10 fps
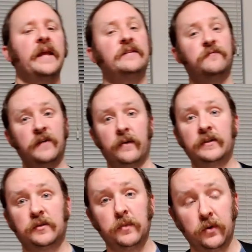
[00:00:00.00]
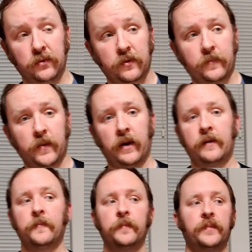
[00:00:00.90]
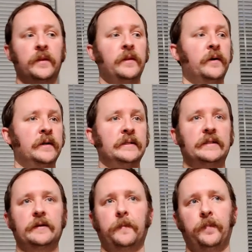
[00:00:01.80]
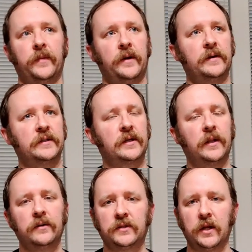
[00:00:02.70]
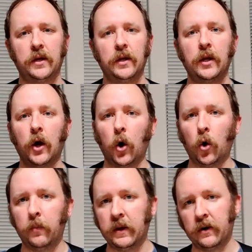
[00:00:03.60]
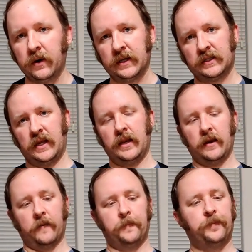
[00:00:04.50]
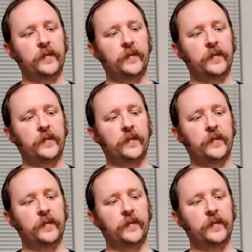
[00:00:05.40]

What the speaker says: It's very smooth, right? There is close to no bitterness in here.